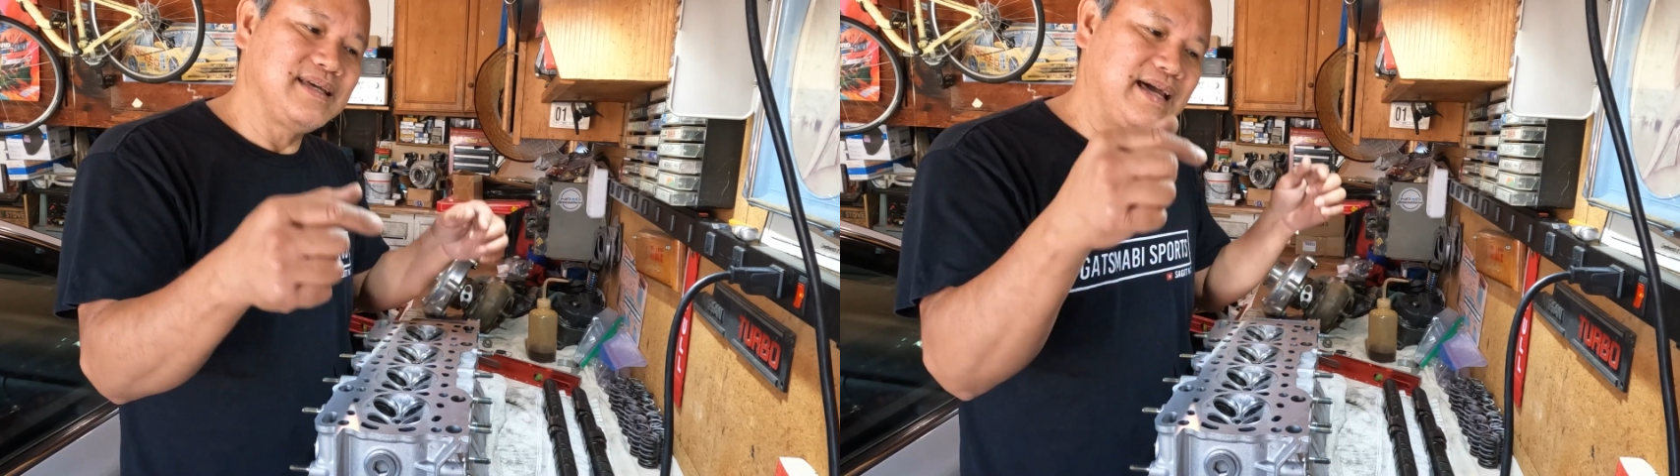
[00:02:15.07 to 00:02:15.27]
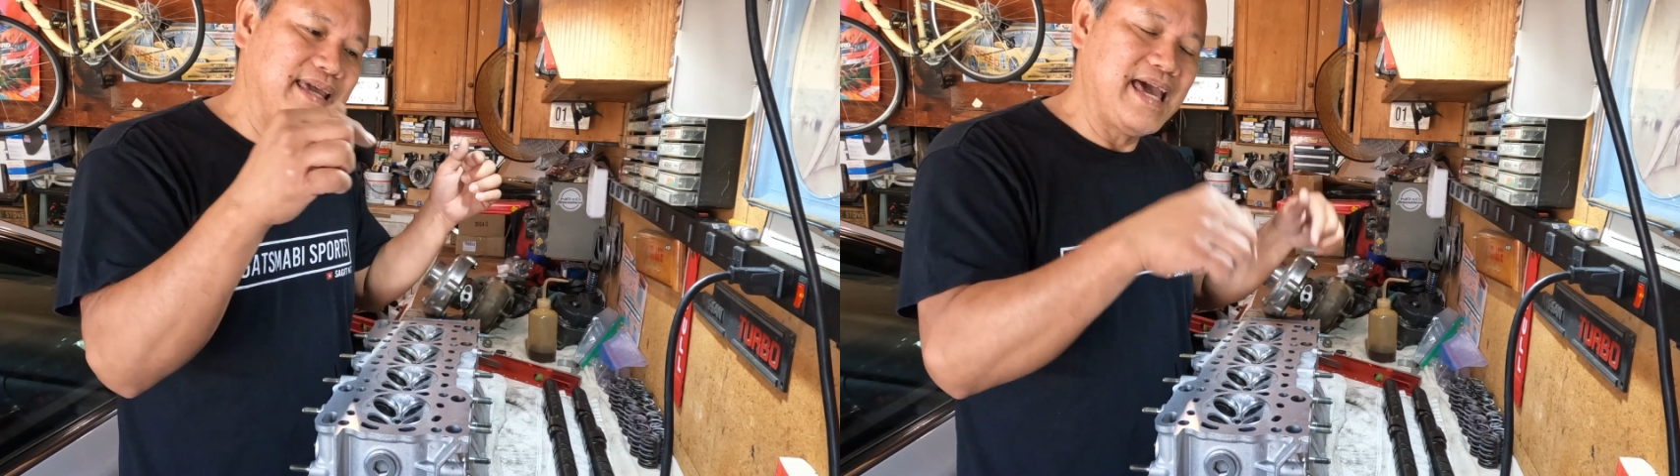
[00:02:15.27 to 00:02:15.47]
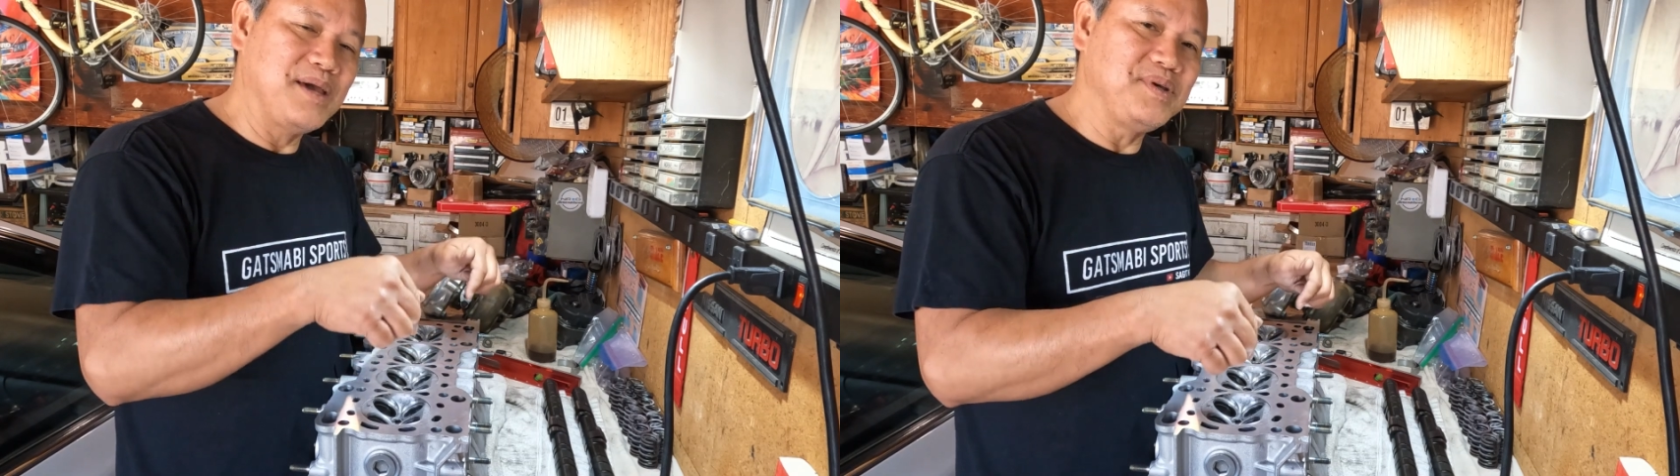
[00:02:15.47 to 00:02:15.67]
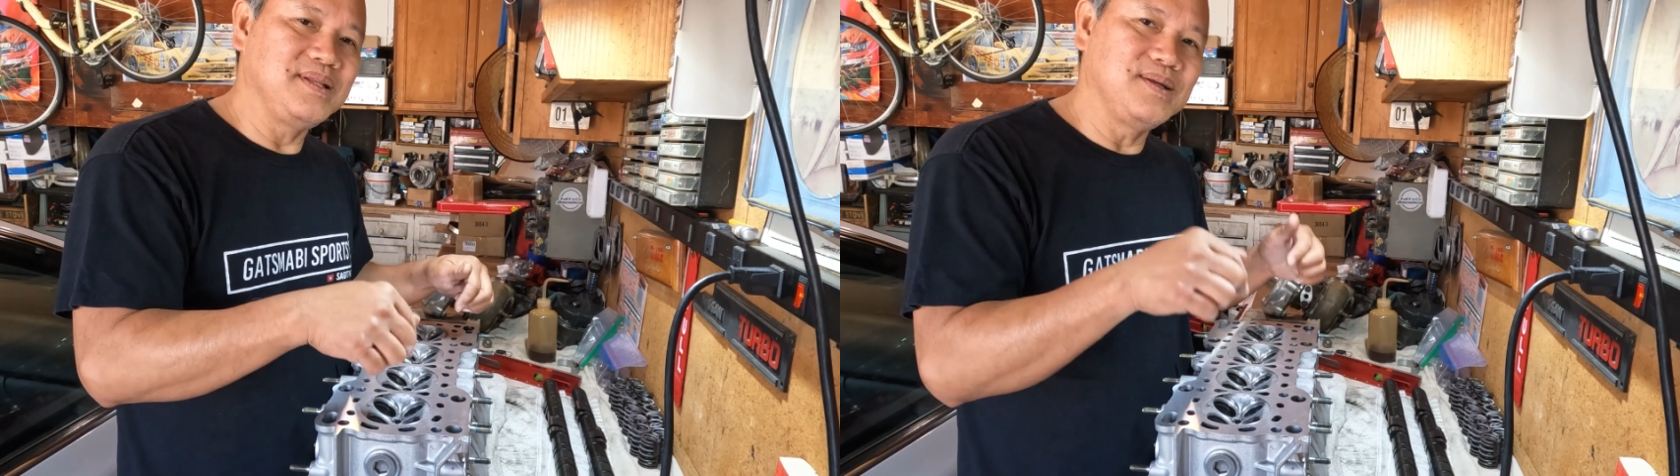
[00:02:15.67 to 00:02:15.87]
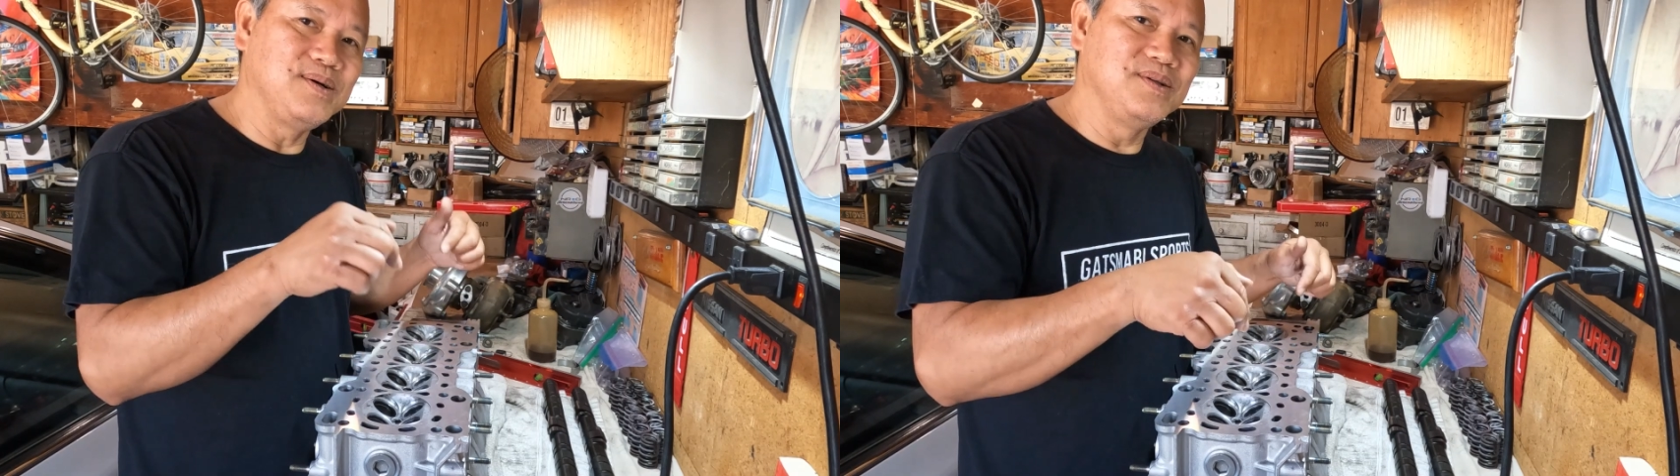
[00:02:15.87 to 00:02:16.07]
I have it
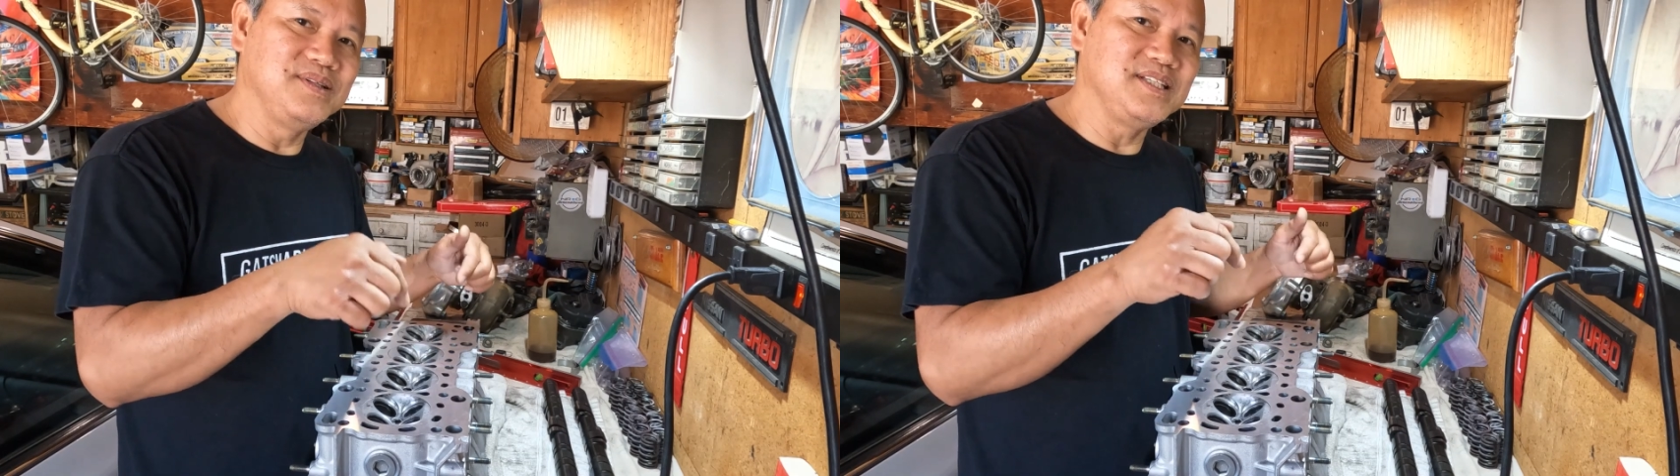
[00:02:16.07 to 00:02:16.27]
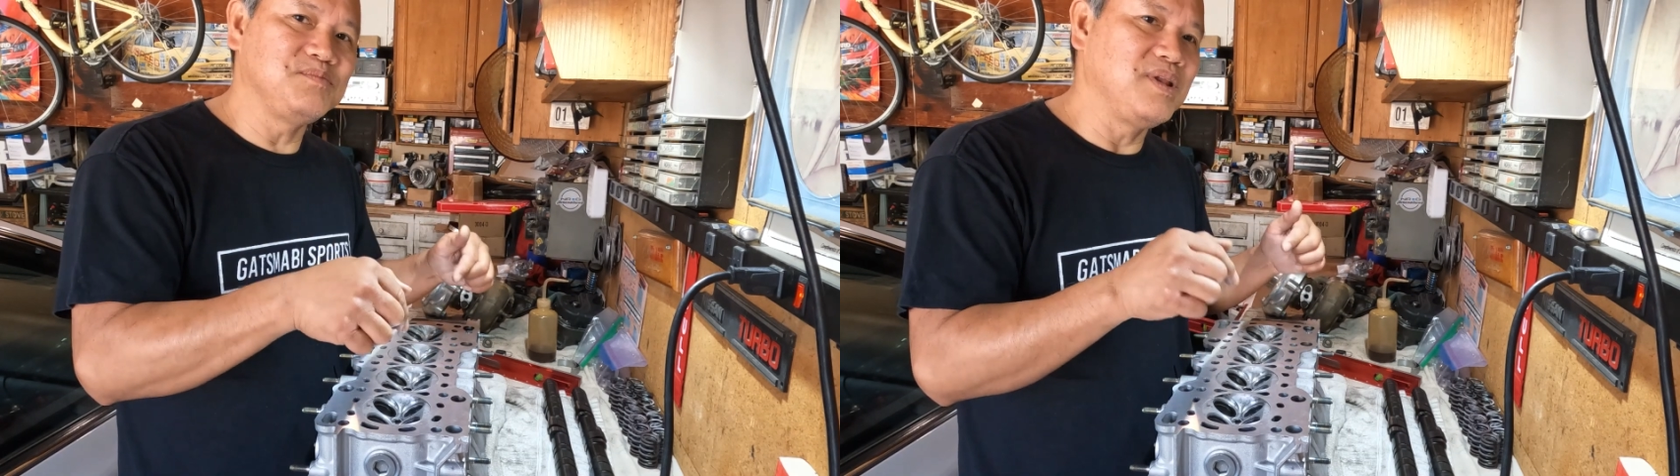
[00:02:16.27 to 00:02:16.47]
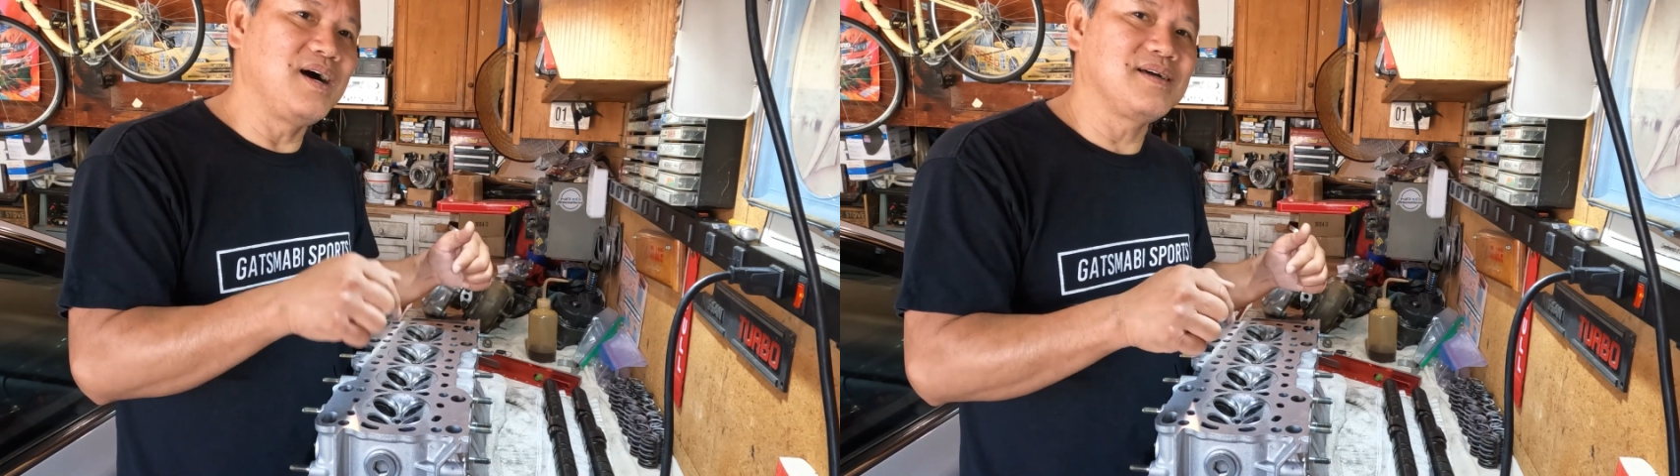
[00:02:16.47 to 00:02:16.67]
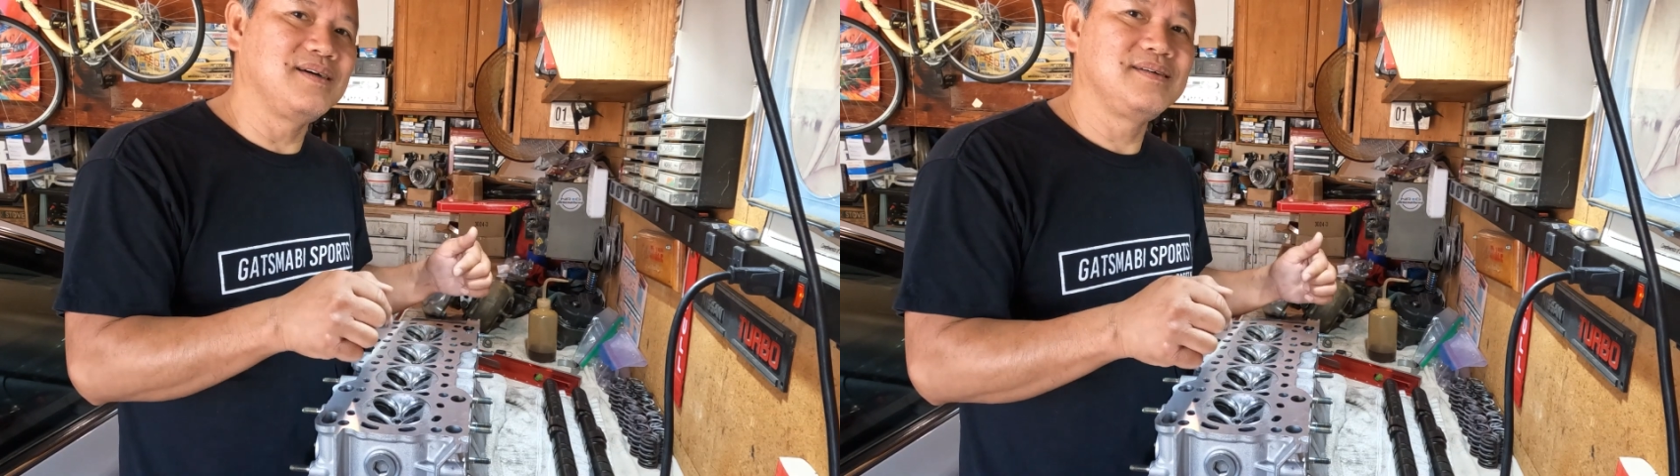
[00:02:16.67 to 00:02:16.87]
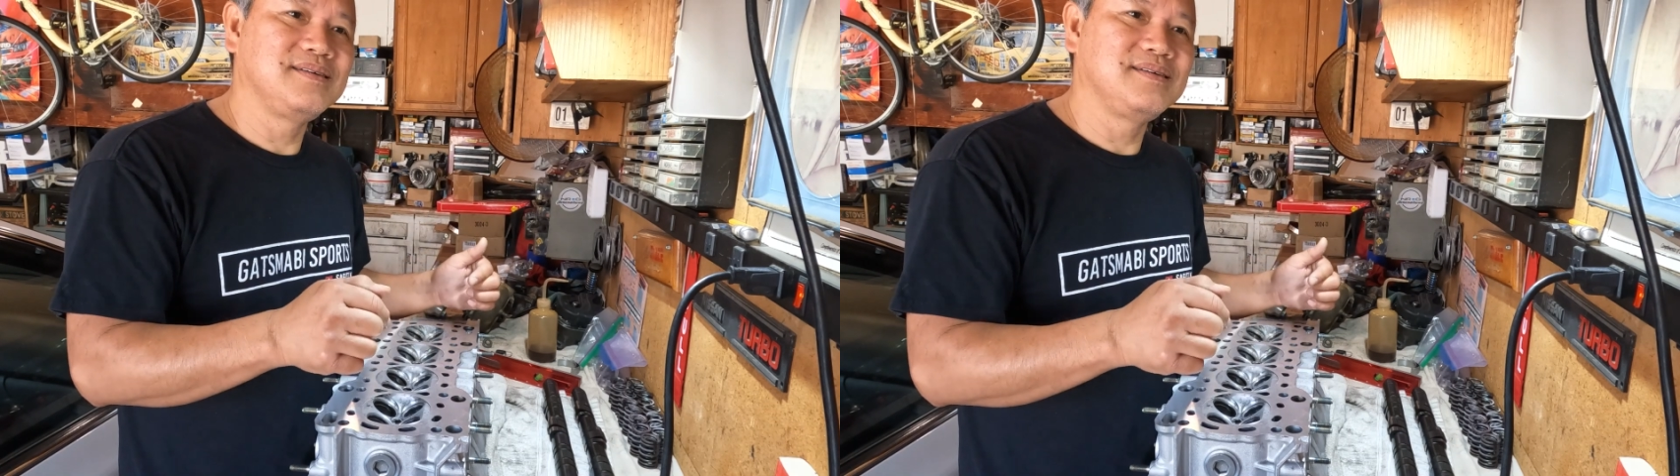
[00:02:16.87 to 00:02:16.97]
on this block.